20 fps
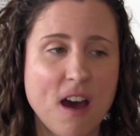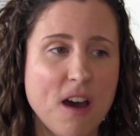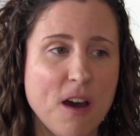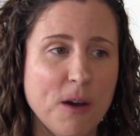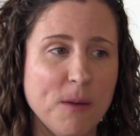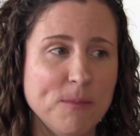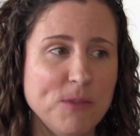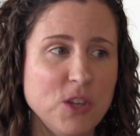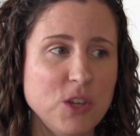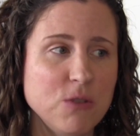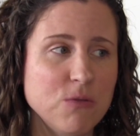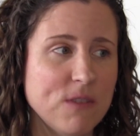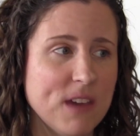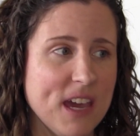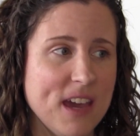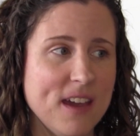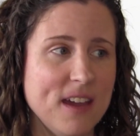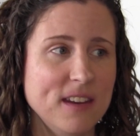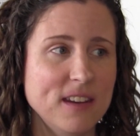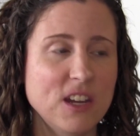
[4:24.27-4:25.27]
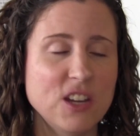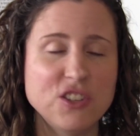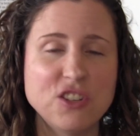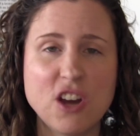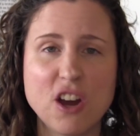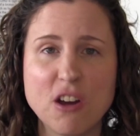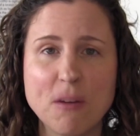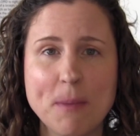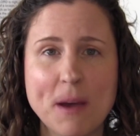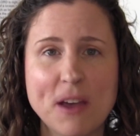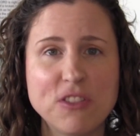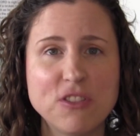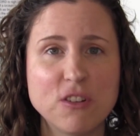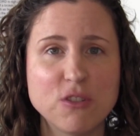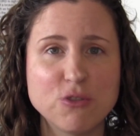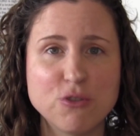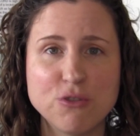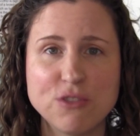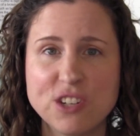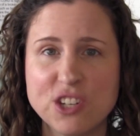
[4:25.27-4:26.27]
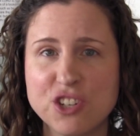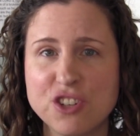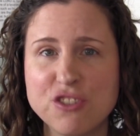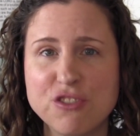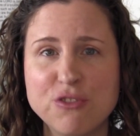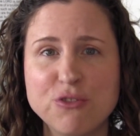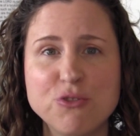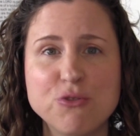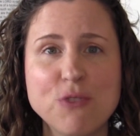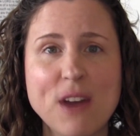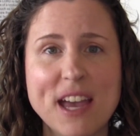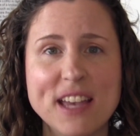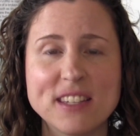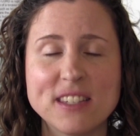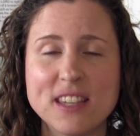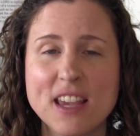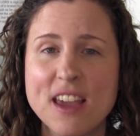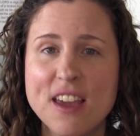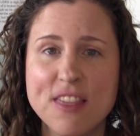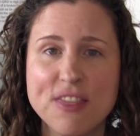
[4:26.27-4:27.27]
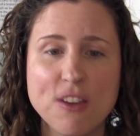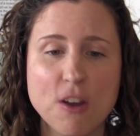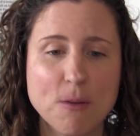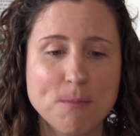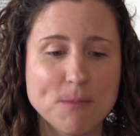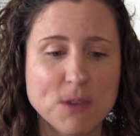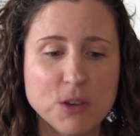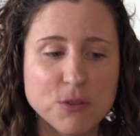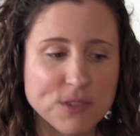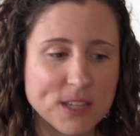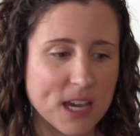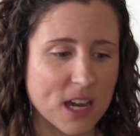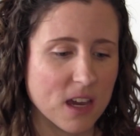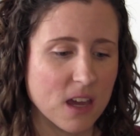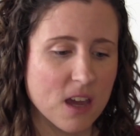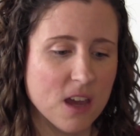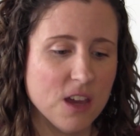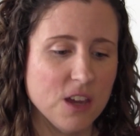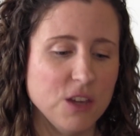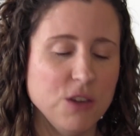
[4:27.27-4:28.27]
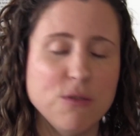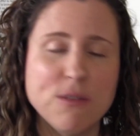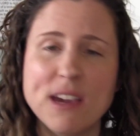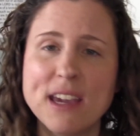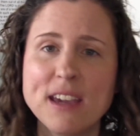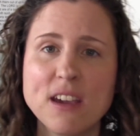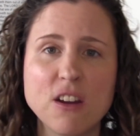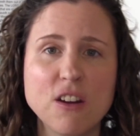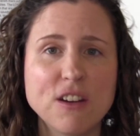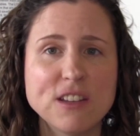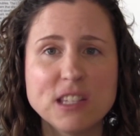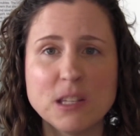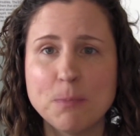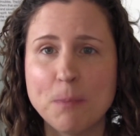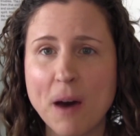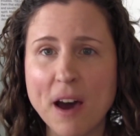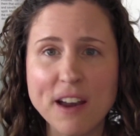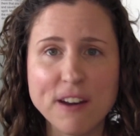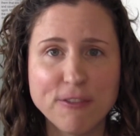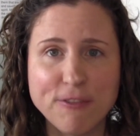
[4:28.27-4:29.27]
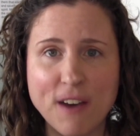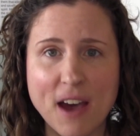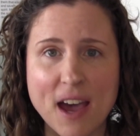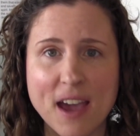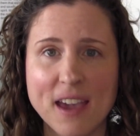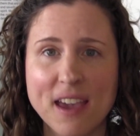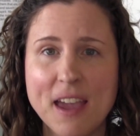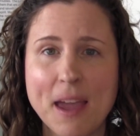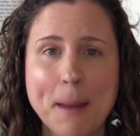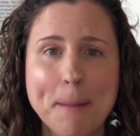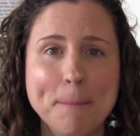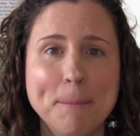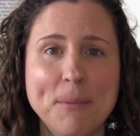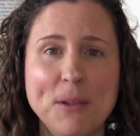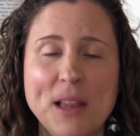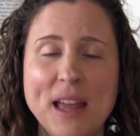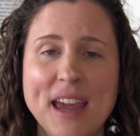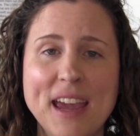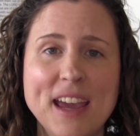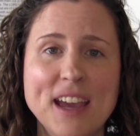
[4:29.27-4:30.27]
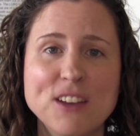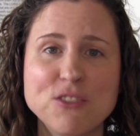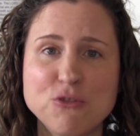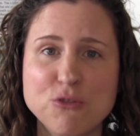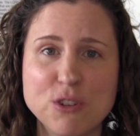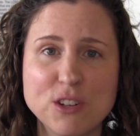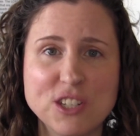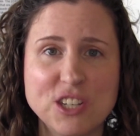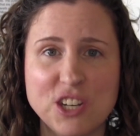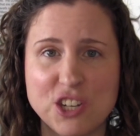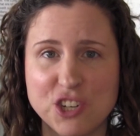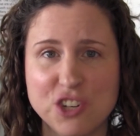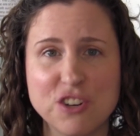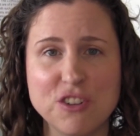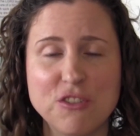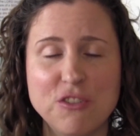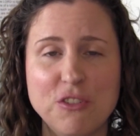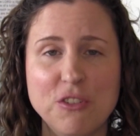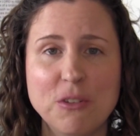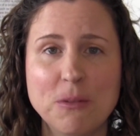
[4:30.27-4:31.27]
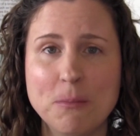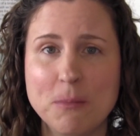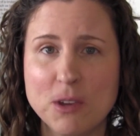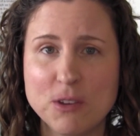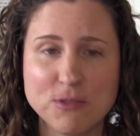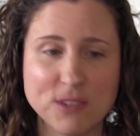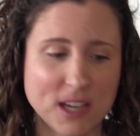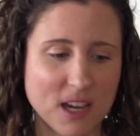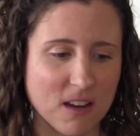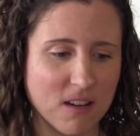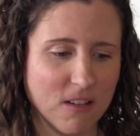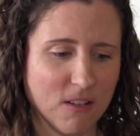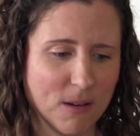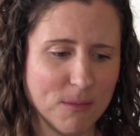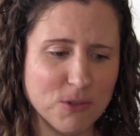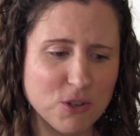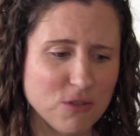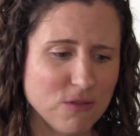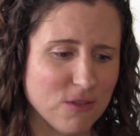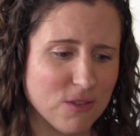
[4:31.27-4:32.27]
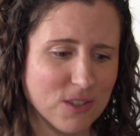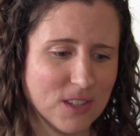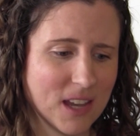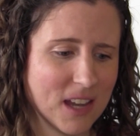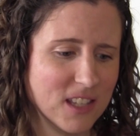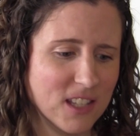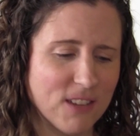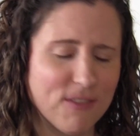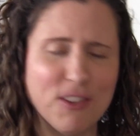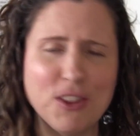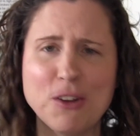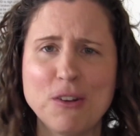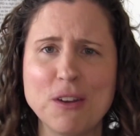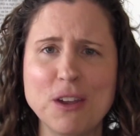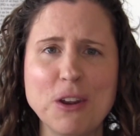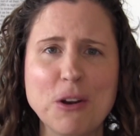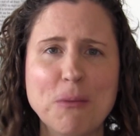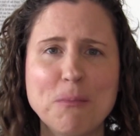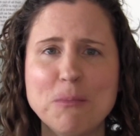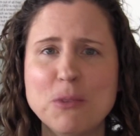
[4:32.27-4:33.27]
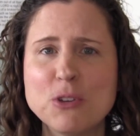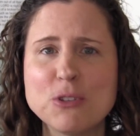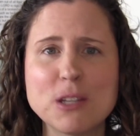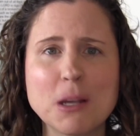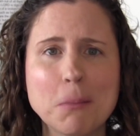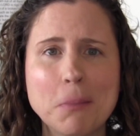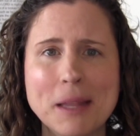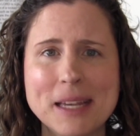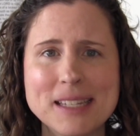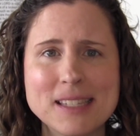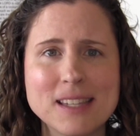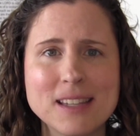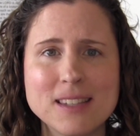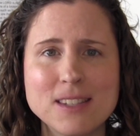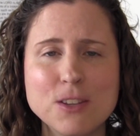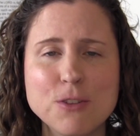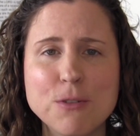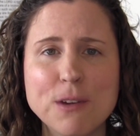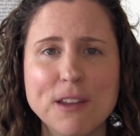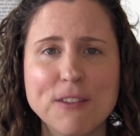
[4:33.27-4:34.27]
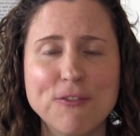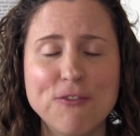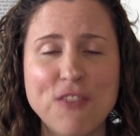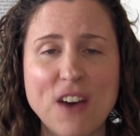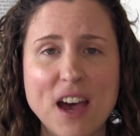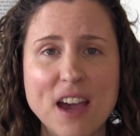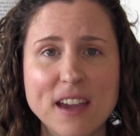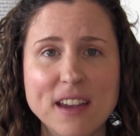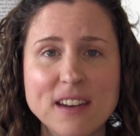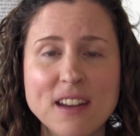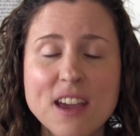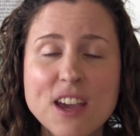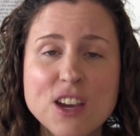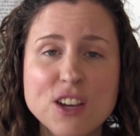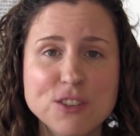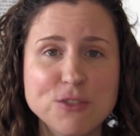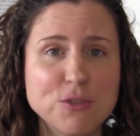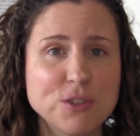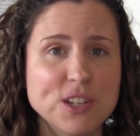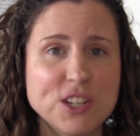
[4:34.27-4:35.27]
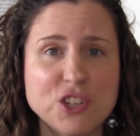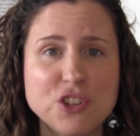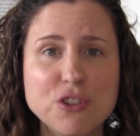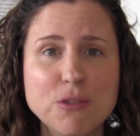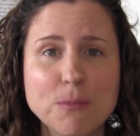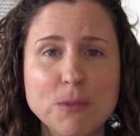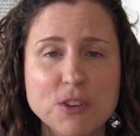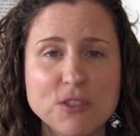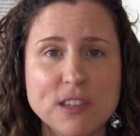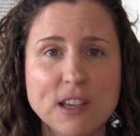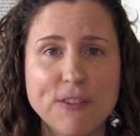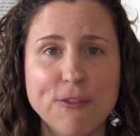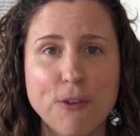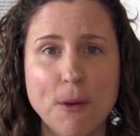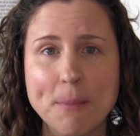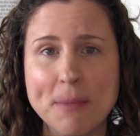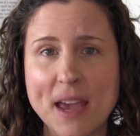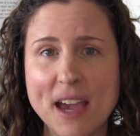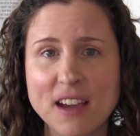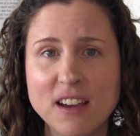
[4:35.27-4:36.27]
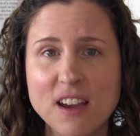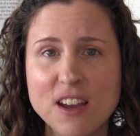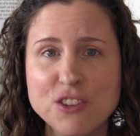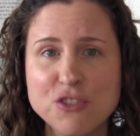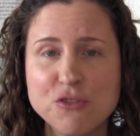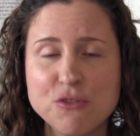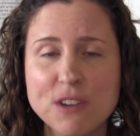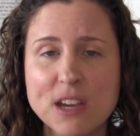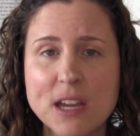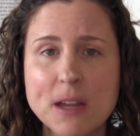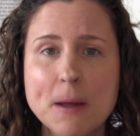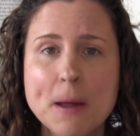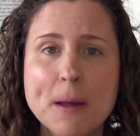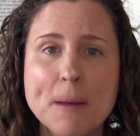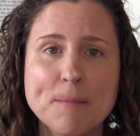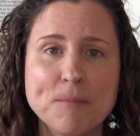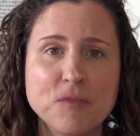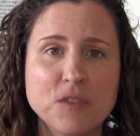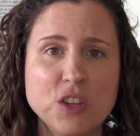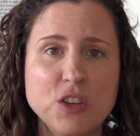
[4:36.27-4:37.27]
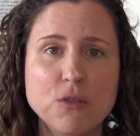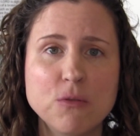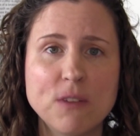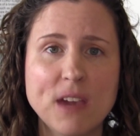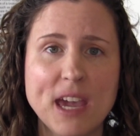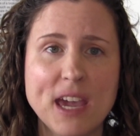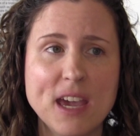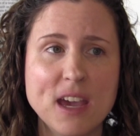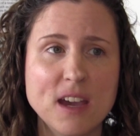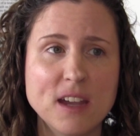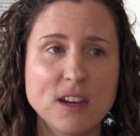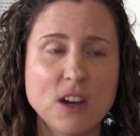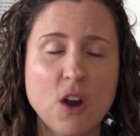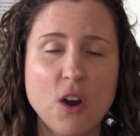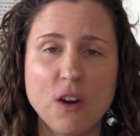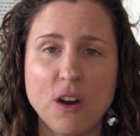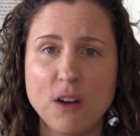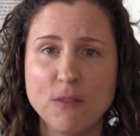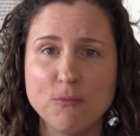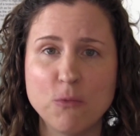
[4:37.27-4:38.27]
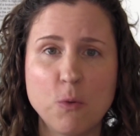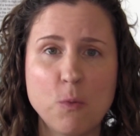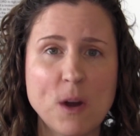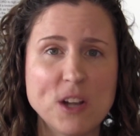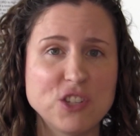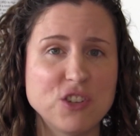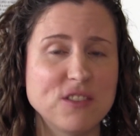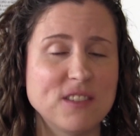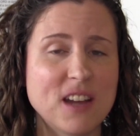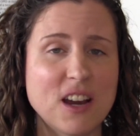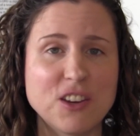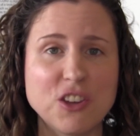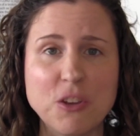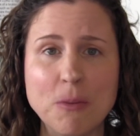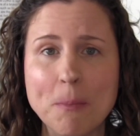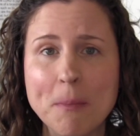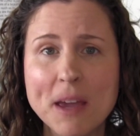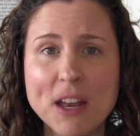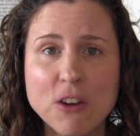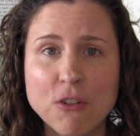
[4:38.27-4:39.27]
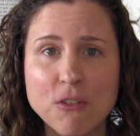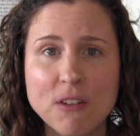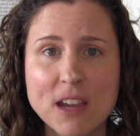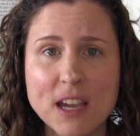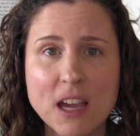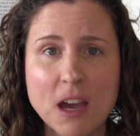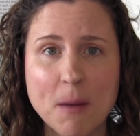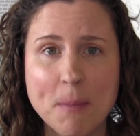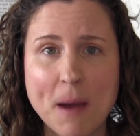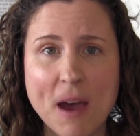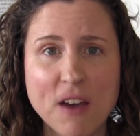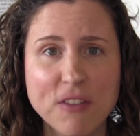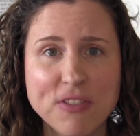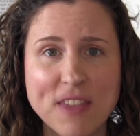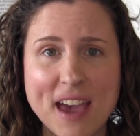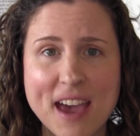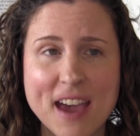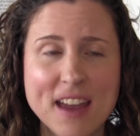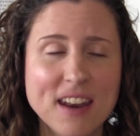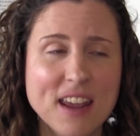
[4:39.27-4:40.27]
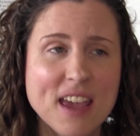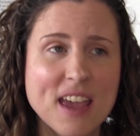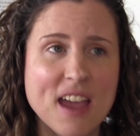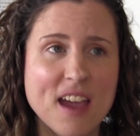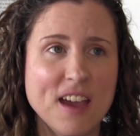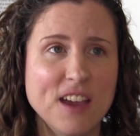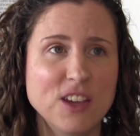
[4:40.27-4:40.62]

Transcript: Um, you can talk about their traditional dress, their music. You can get on Spotify and play traditional music. I'm sure there's lots of other, you know, music places you can find traditional music from that country. You can uh, watch a documentary about that.